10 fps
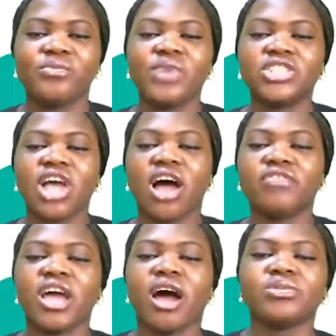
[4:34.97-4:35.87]
Which
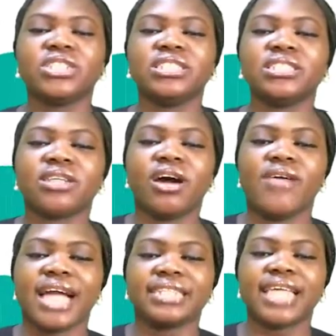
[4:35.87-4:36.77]
of the option is
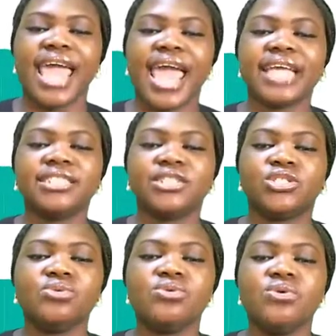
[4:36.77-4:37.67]
correct? A is
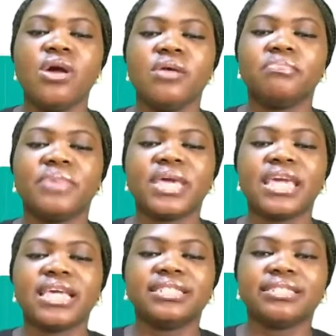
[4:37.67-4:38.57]
2,
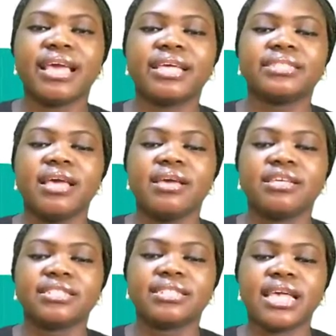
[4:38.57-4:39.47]
B is 6,
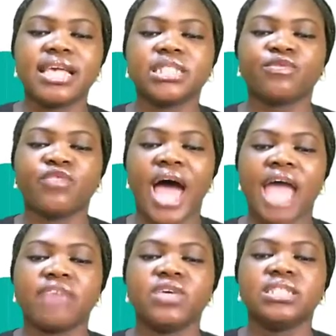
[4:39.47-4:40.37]
C is
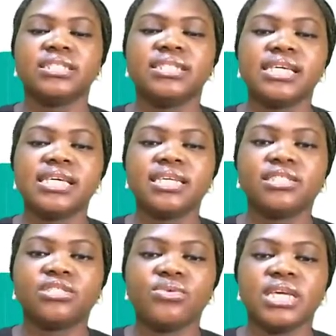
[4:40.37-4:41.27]
5, D
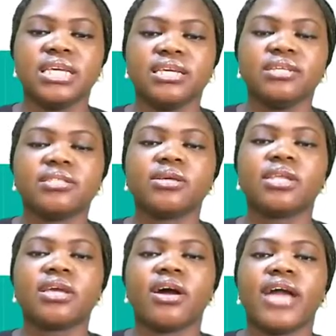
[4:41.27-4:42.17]
is 3. So
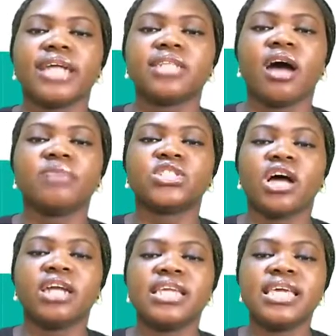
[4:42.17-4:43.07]
the correct
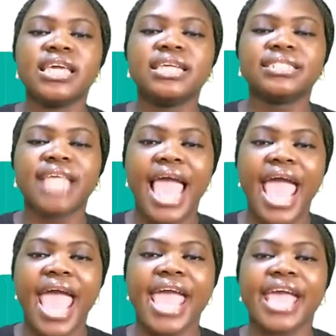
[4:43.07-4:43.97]
option is
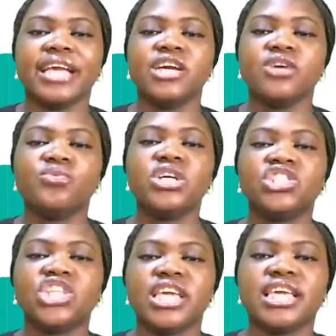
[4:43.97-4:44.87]
A,
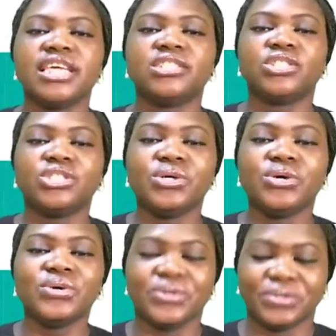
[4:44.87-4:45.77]
which is
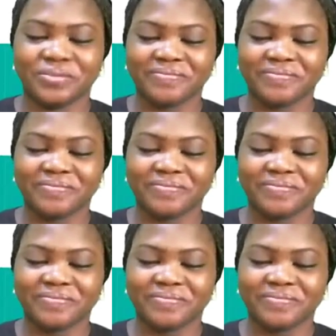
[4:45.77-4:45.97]
2.